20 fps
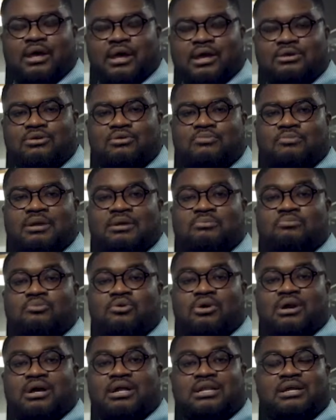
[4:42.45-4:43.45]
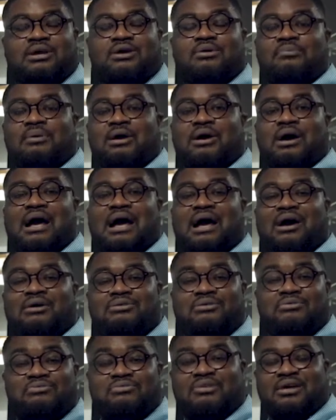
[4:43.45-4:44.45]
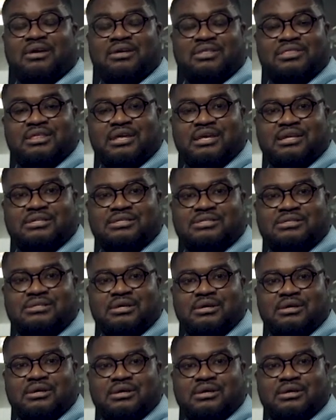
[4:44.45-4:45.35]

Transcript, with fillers: And you'll be more clear about how you think of things